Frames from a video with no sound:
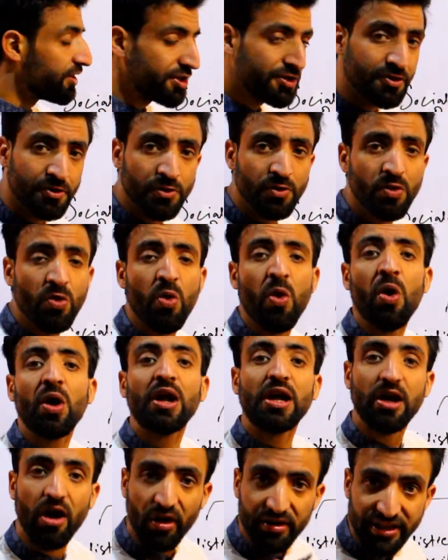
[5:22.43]
Two,
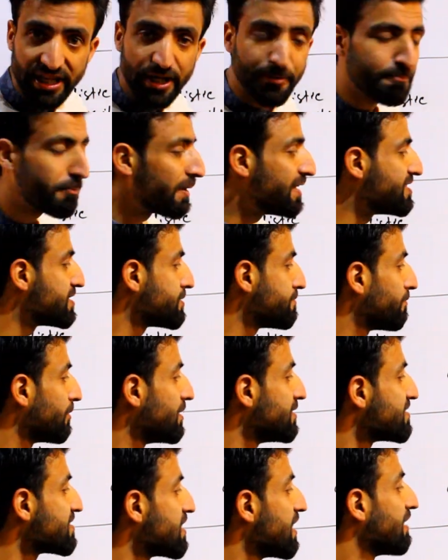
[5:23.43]
Gandhian
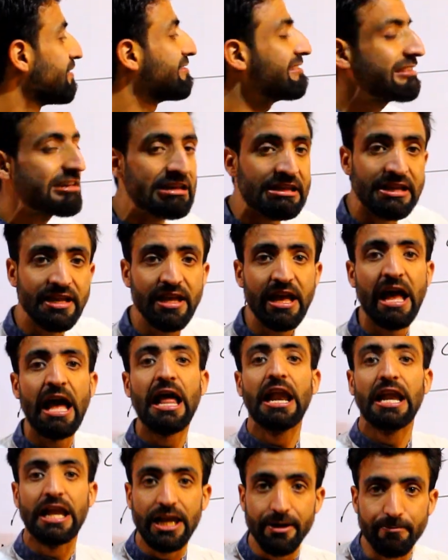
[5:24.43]
principles. Three,
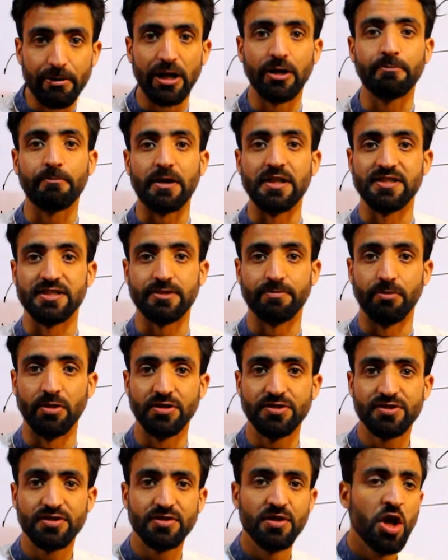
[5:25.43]
liberal
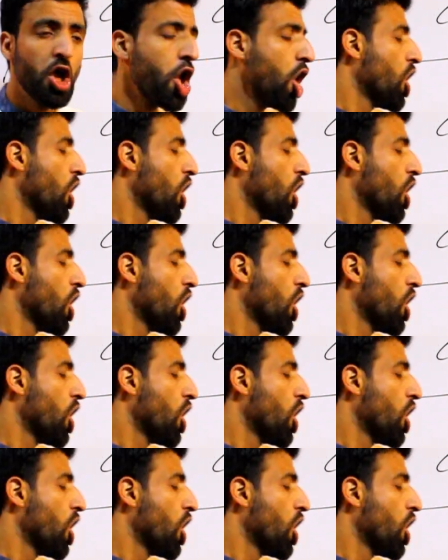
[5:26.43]
principles.